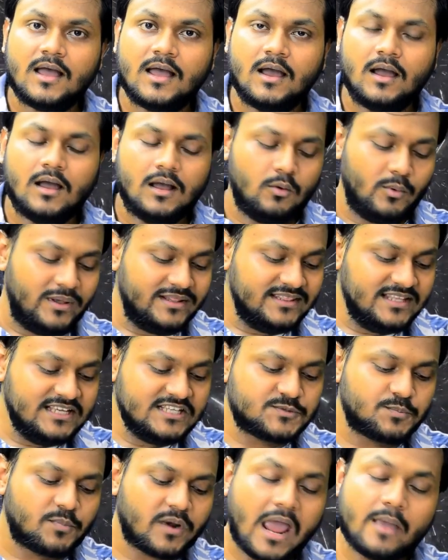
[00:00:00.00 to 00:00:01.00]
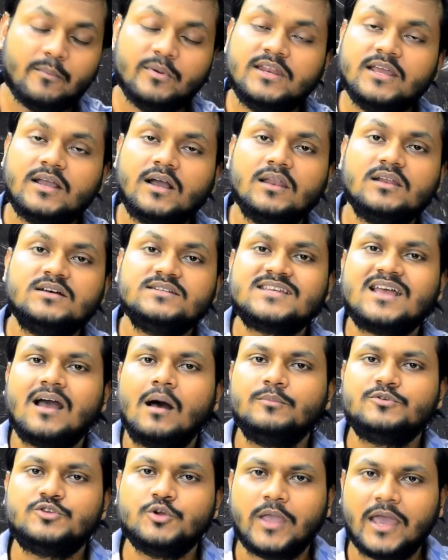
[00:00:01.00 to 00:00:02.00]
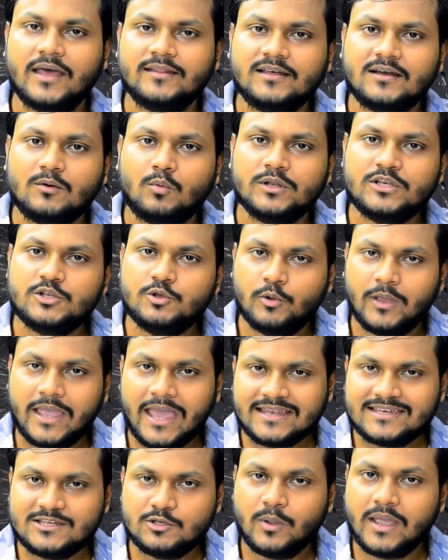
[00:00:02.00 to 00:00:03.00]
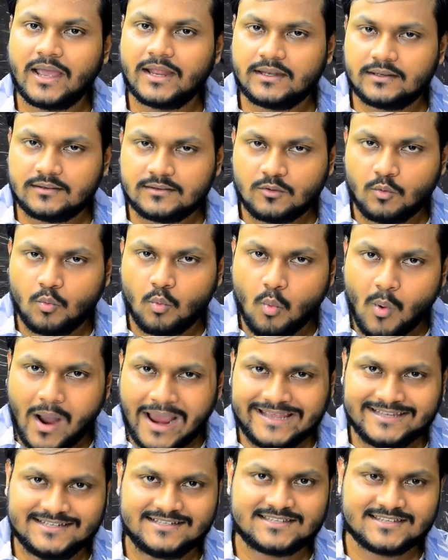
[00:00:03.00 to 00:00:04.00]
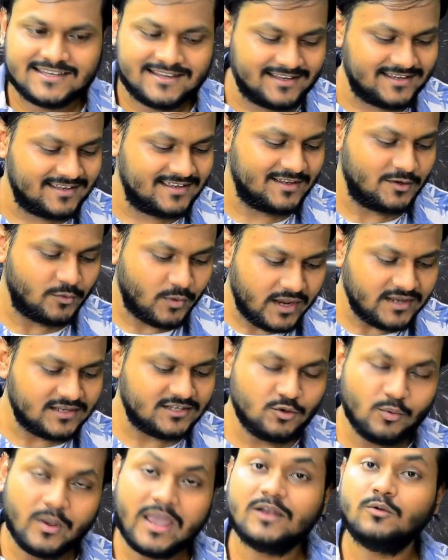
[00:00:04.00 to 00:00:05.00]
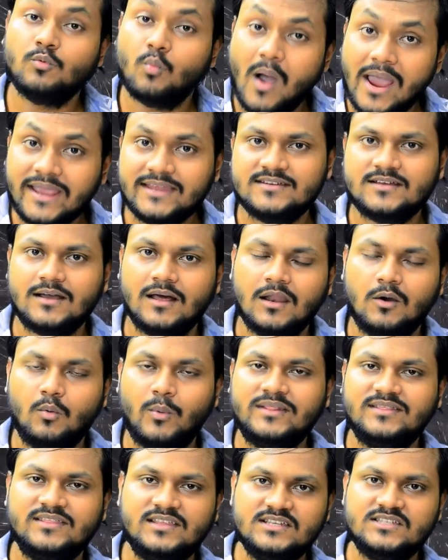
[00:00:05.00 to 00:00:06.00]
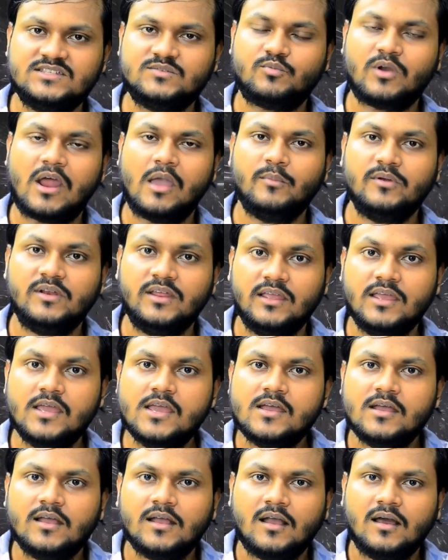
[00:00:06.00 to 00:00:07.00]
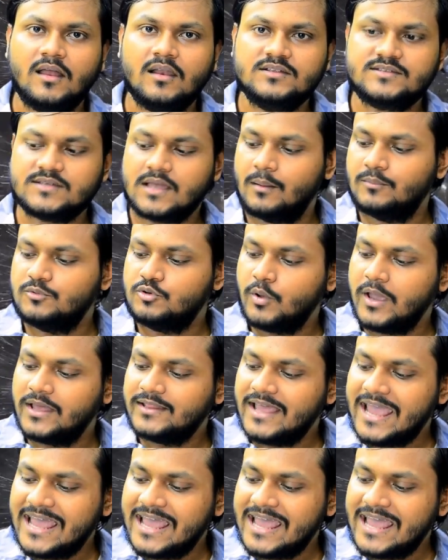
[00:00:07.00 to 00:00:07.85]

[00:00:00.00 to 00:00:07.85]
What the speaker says: When these primary colors come together, what do you get? You get white, right? You get white color when these primary colors come together.